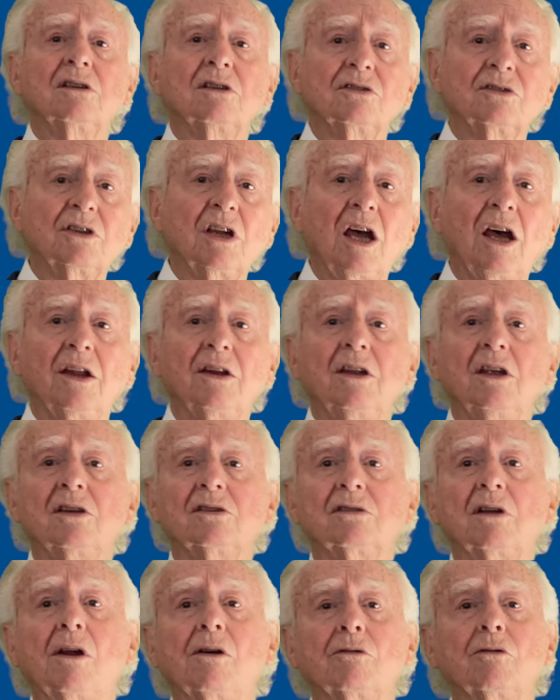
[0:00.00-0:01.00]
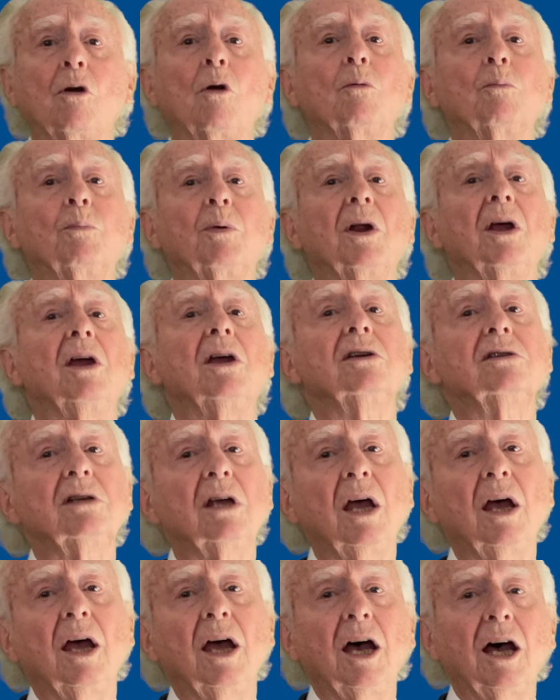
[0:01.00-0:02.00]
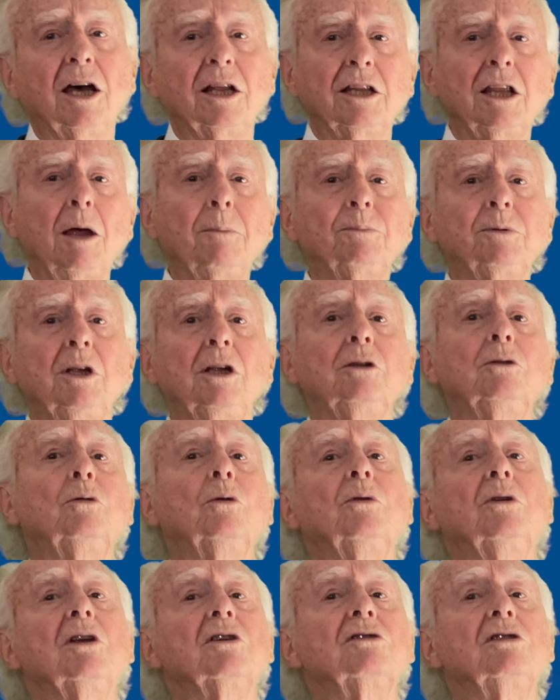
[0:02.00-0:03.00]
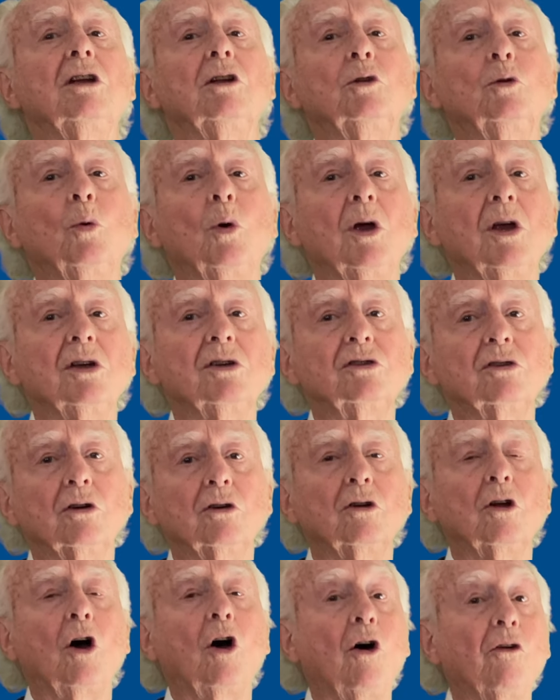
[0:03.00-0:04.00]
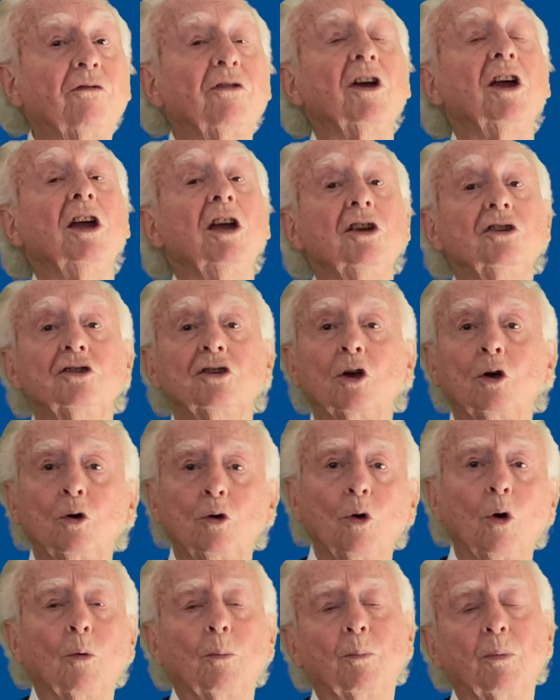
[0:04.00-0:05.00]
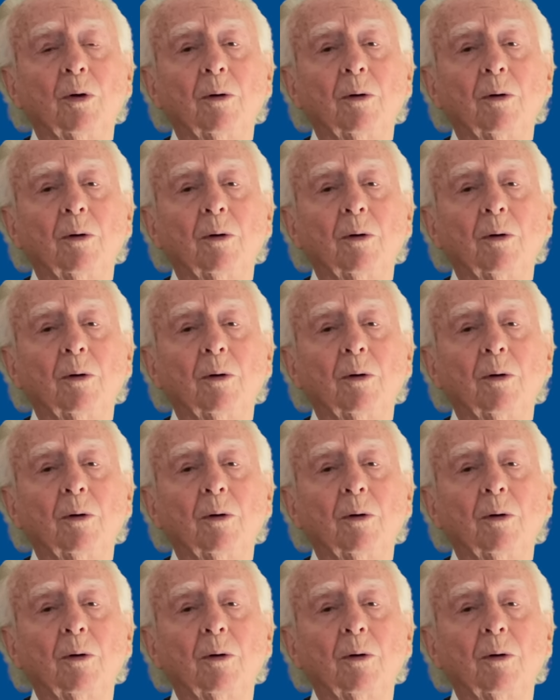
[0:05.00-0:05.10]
studies, and role plays adapted to the situation of each group.